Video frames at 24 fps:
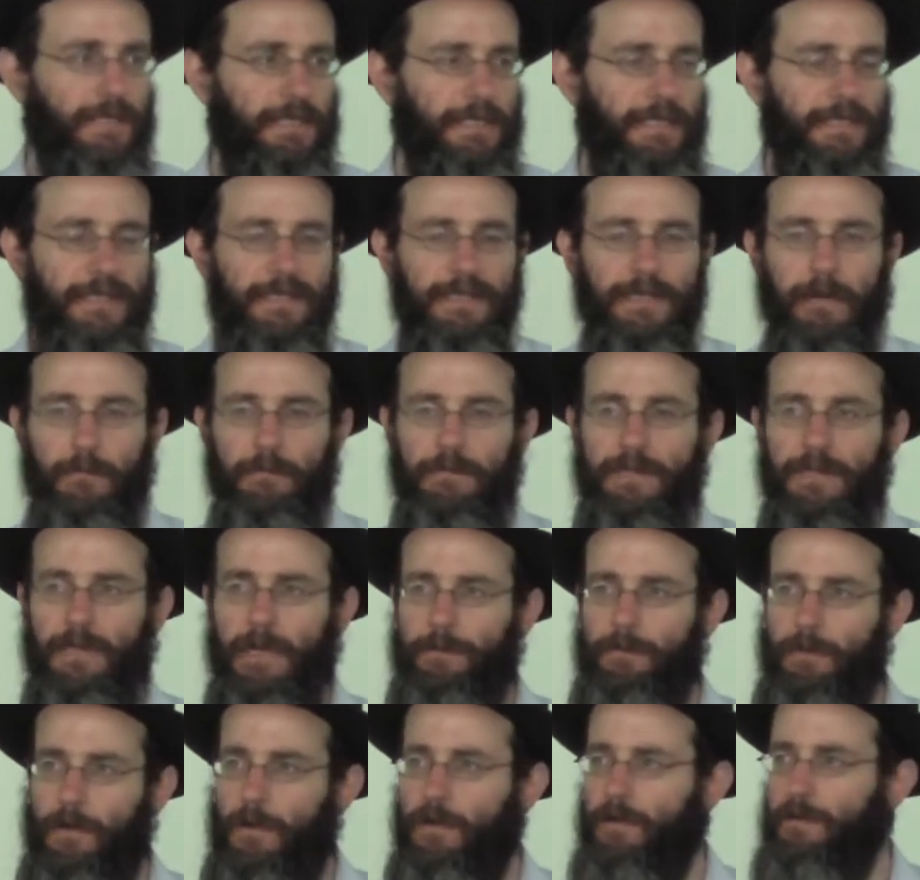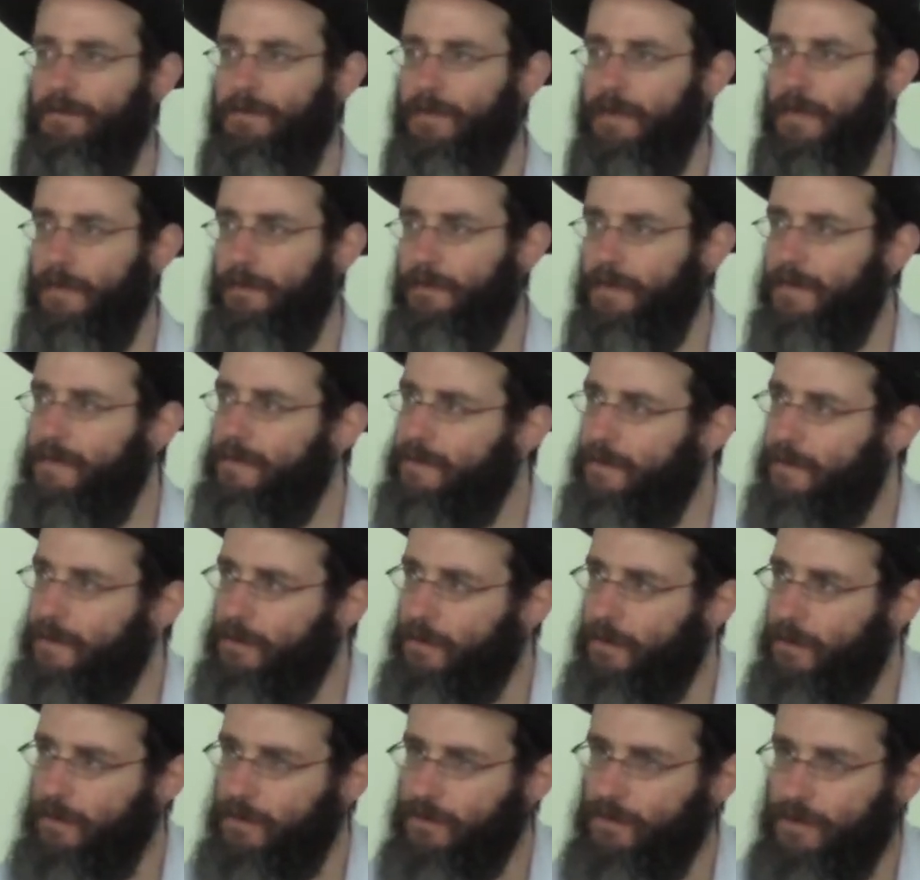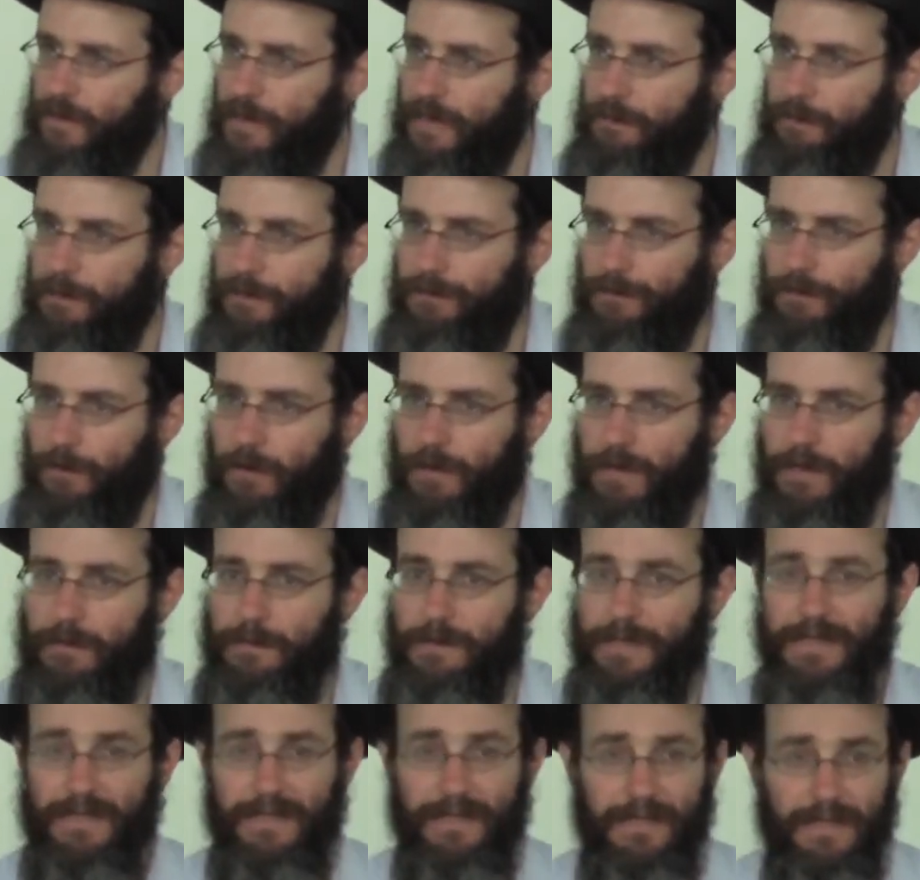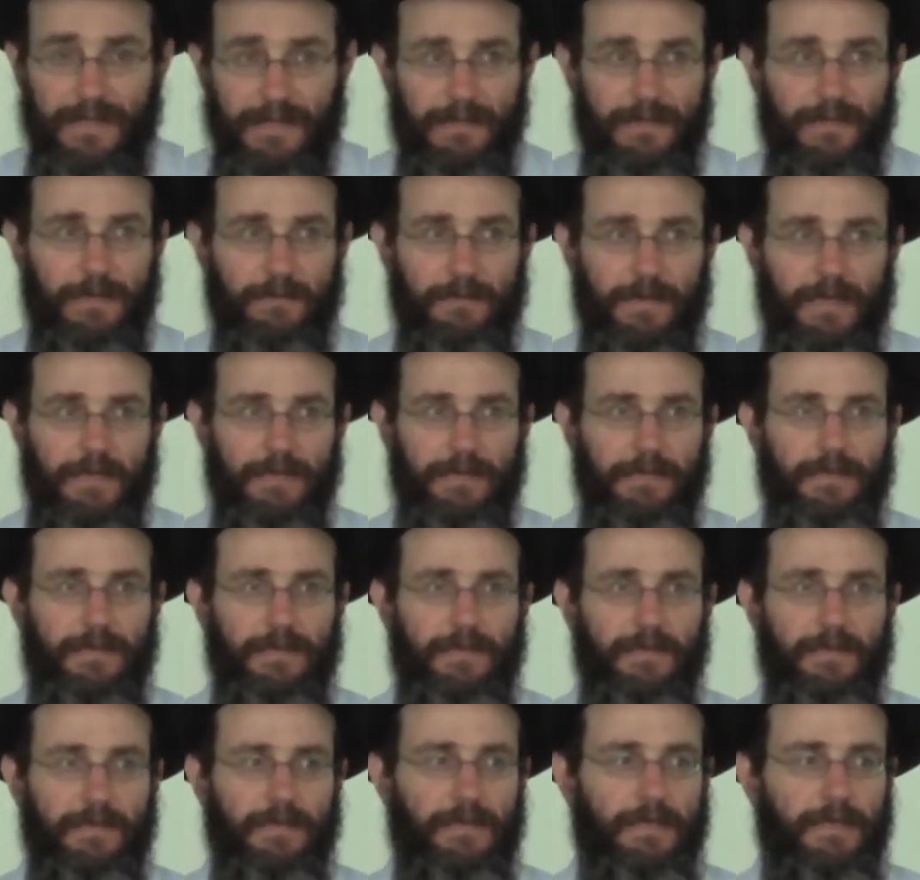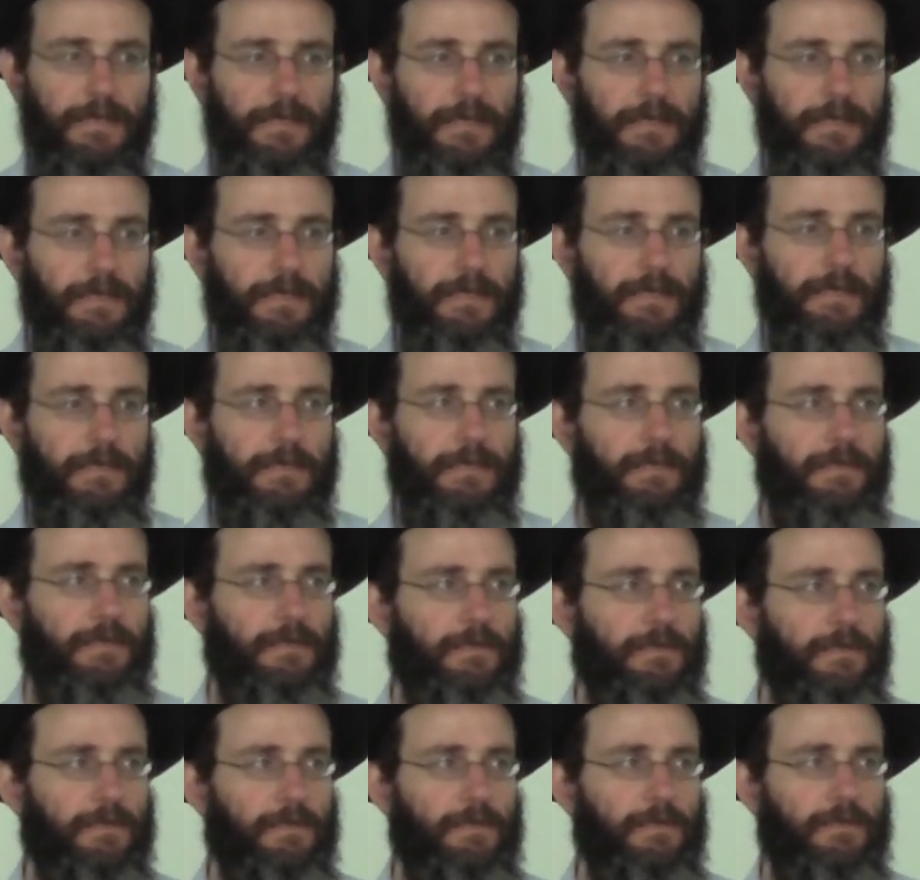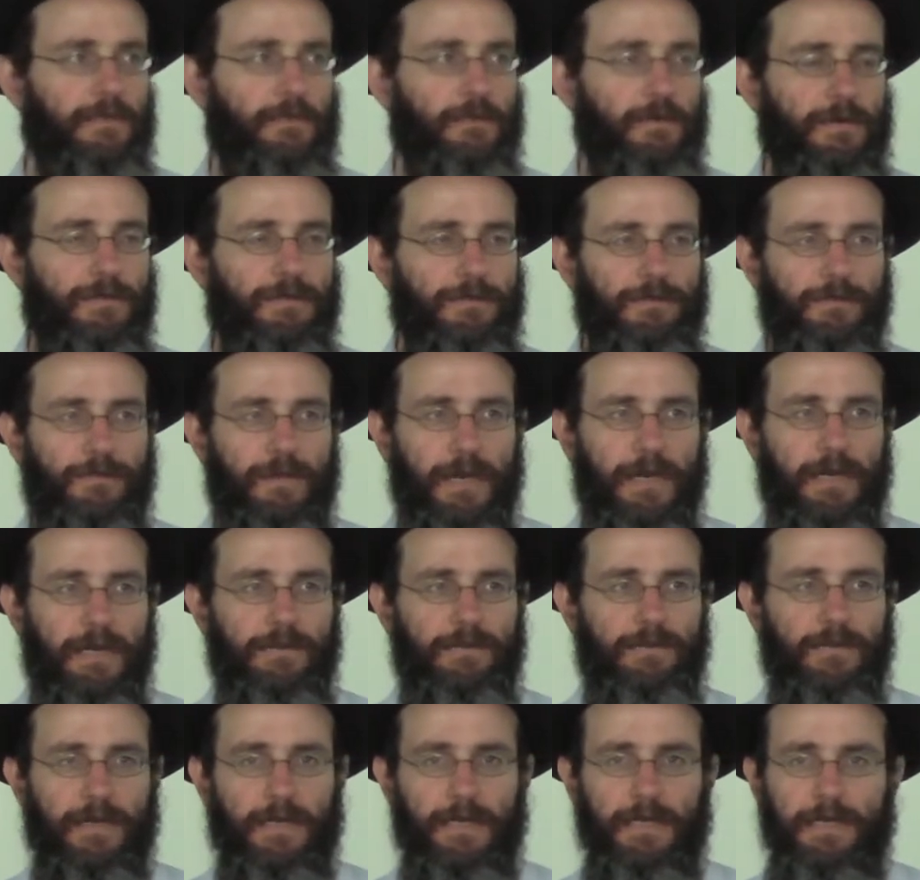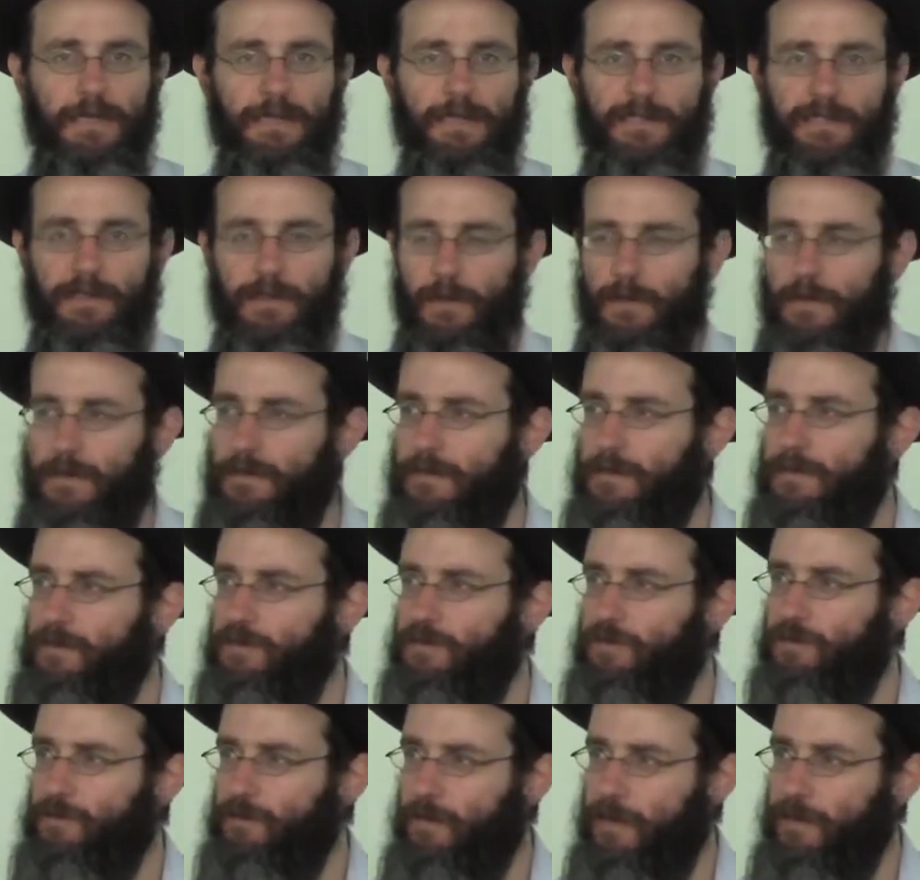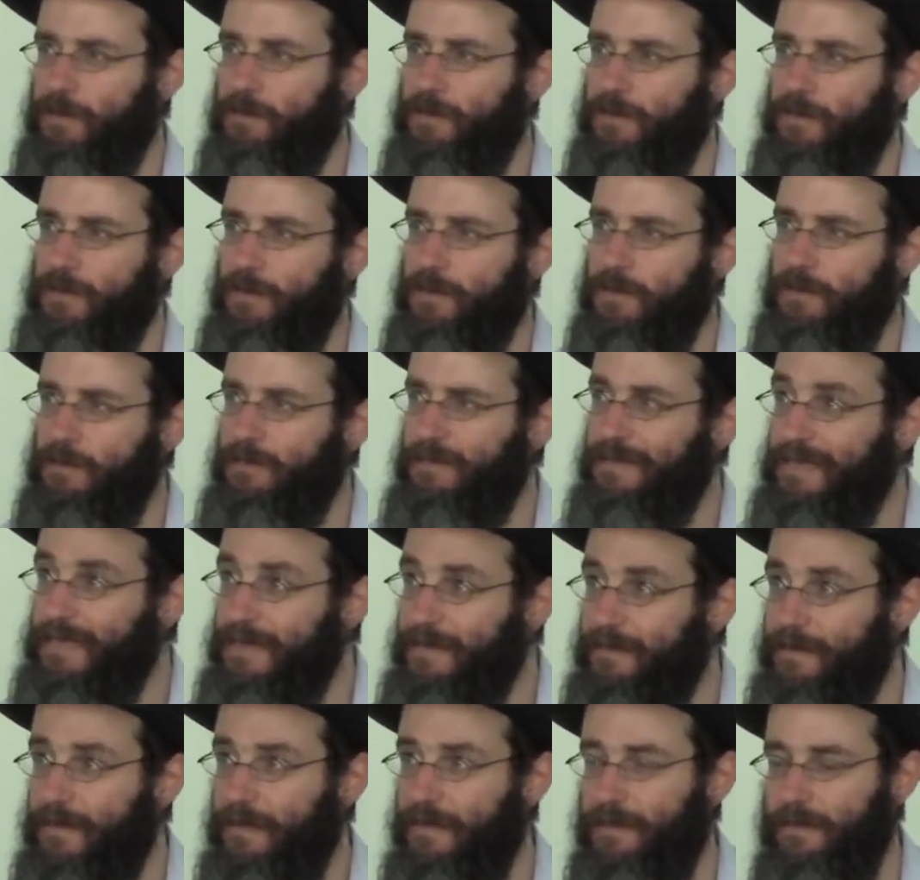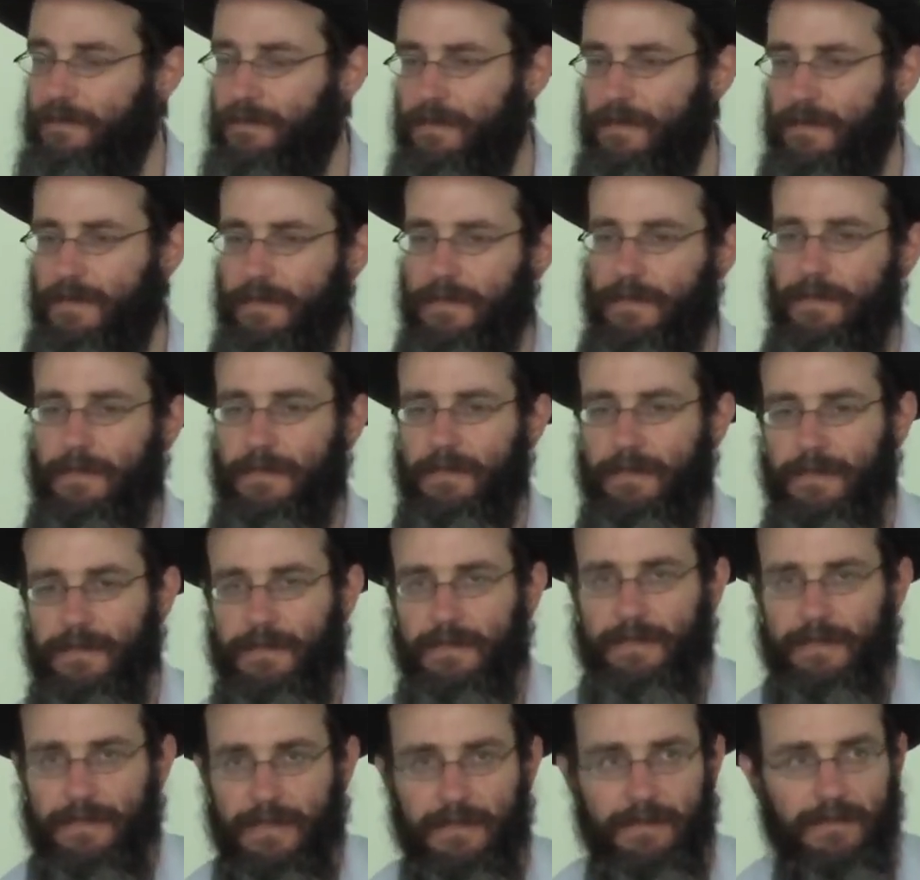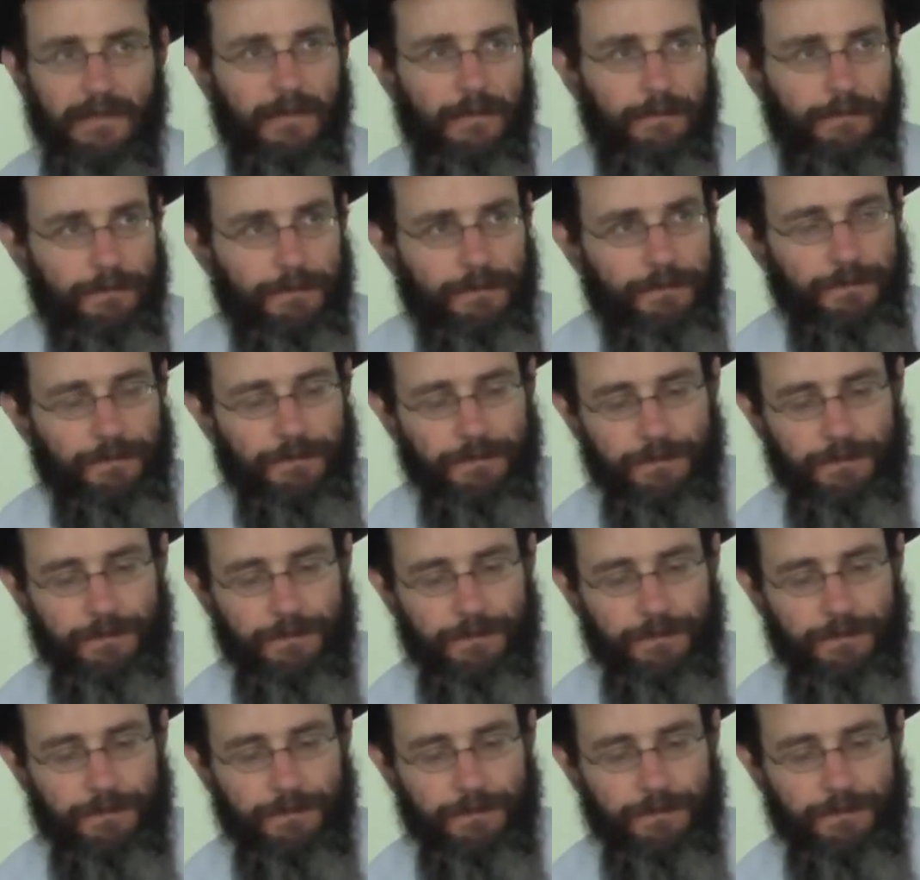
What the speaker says: He summed up all of the Kabbalistic knowledge came before him, he systemized it, he turned it into a very, very solid and structured and detailed system.